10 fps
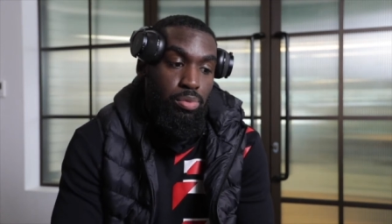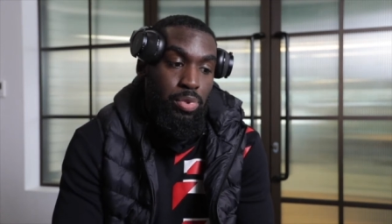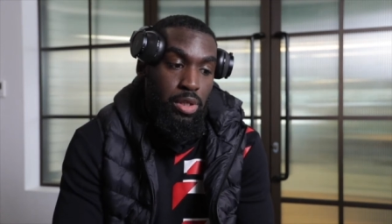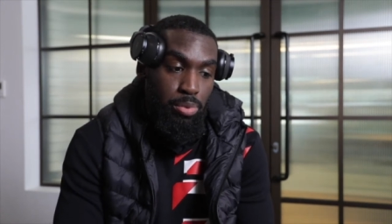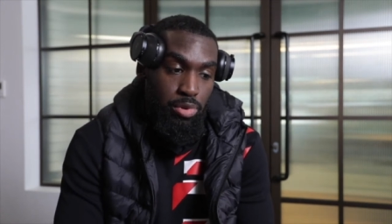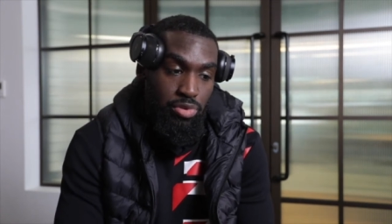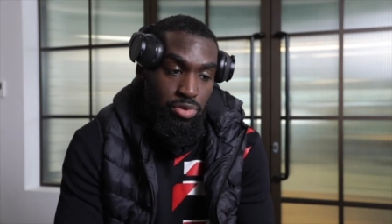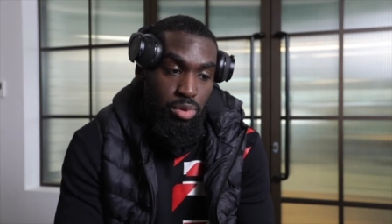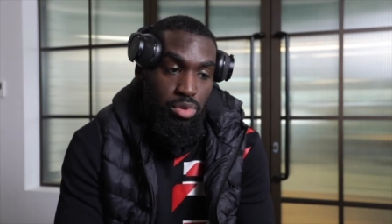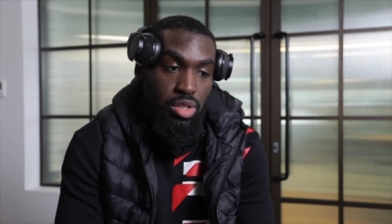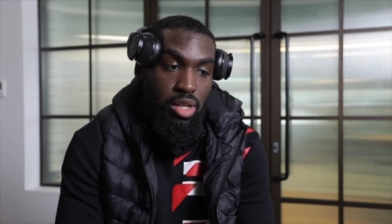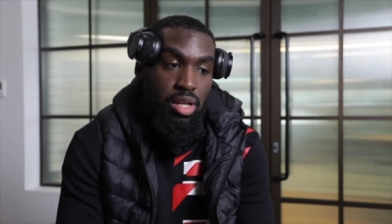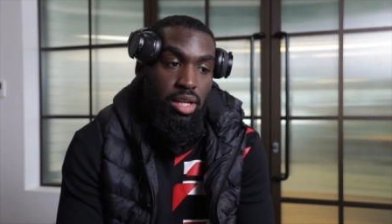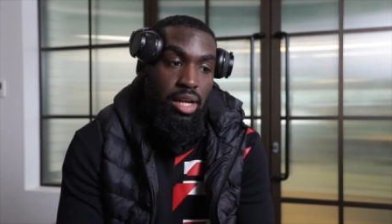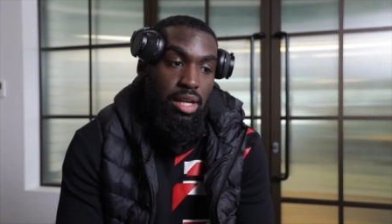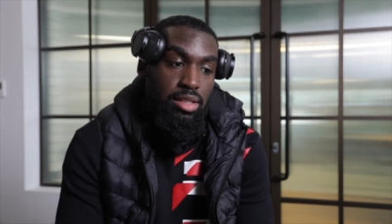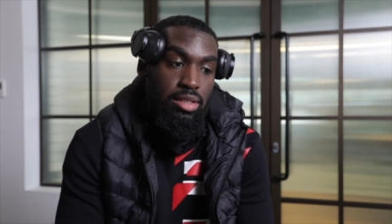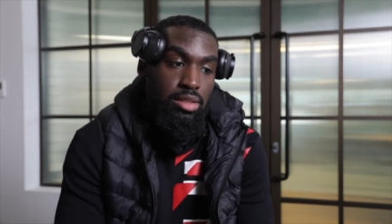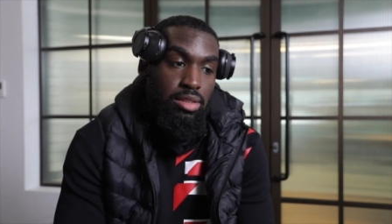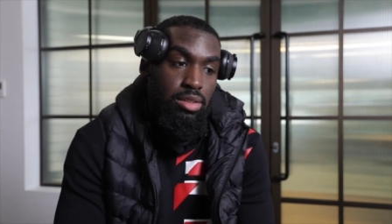people's future
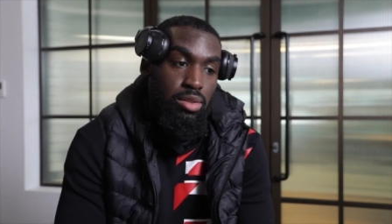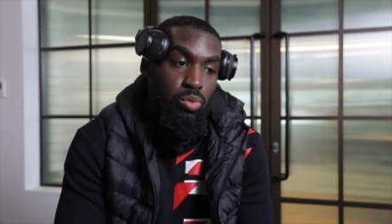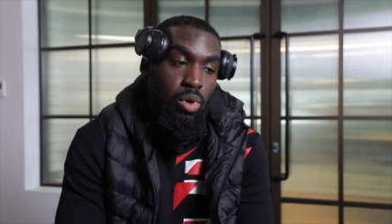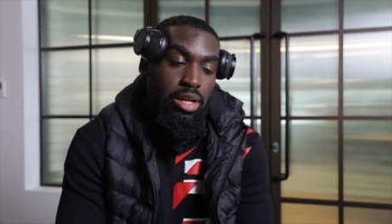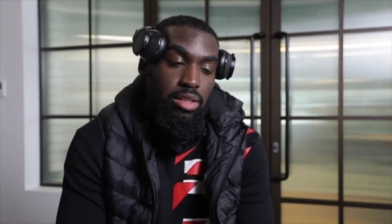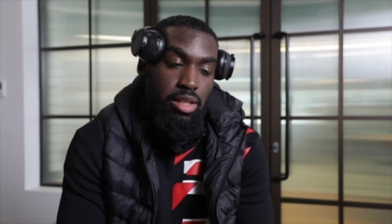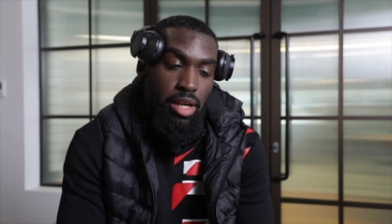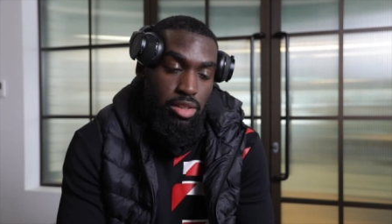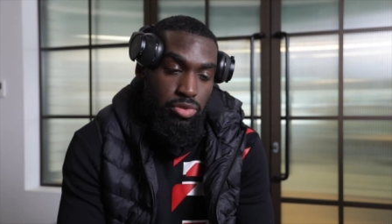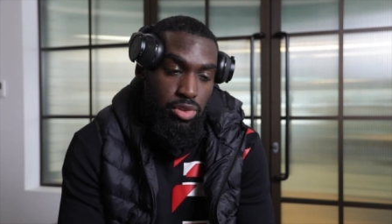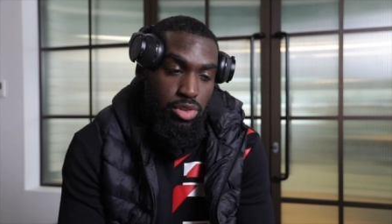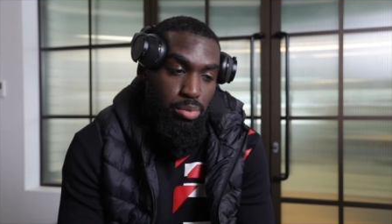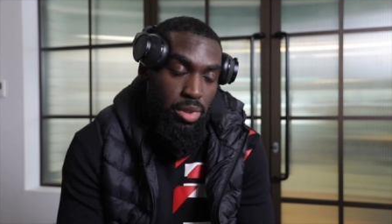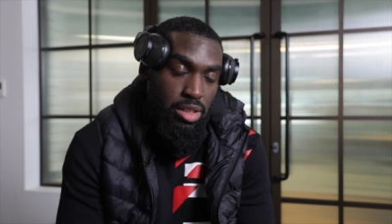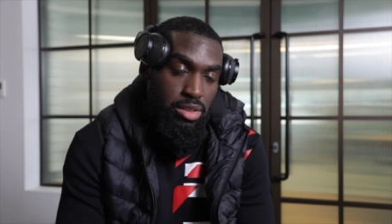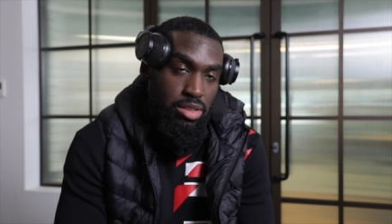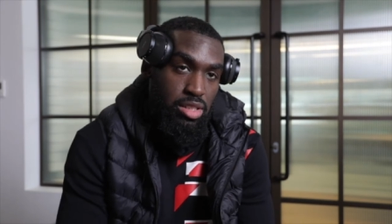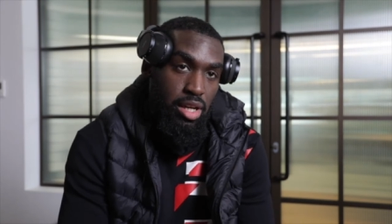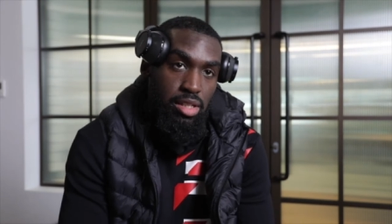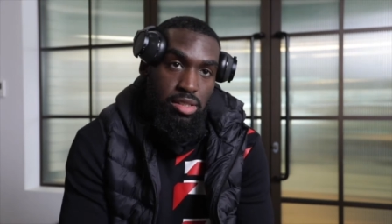and what it takes for somebody to
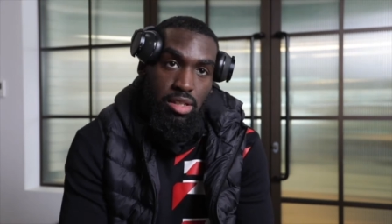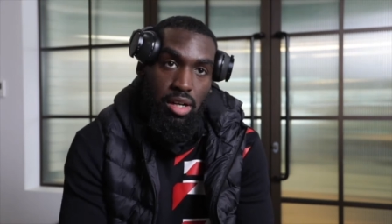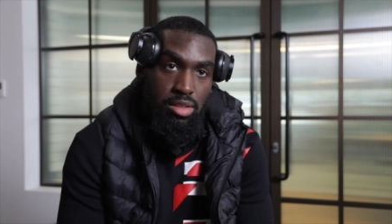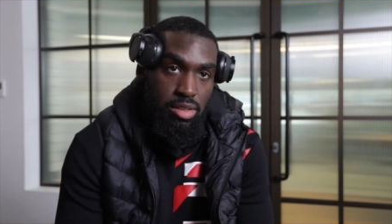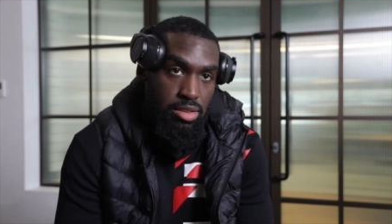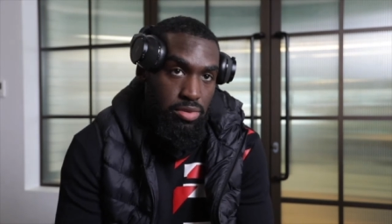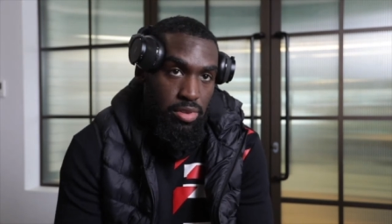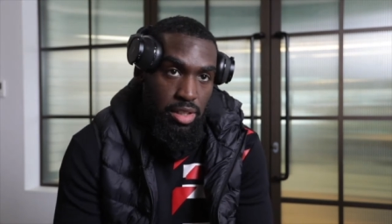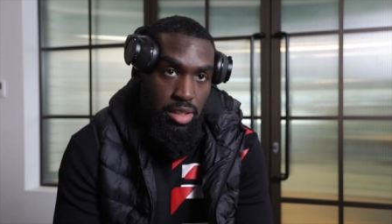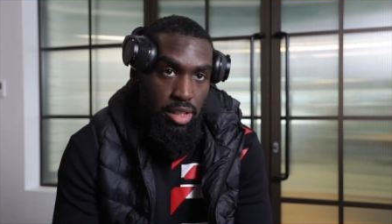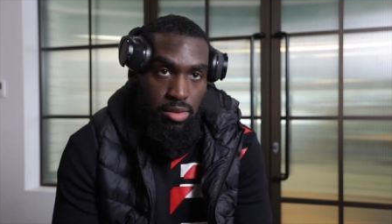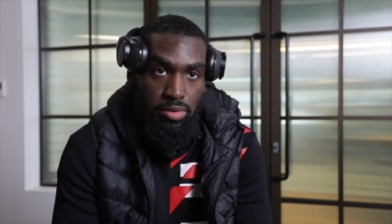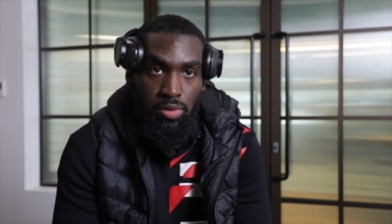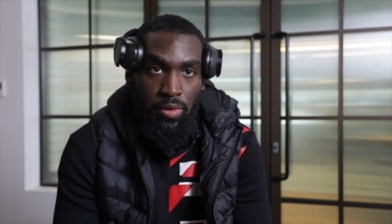change cognitively and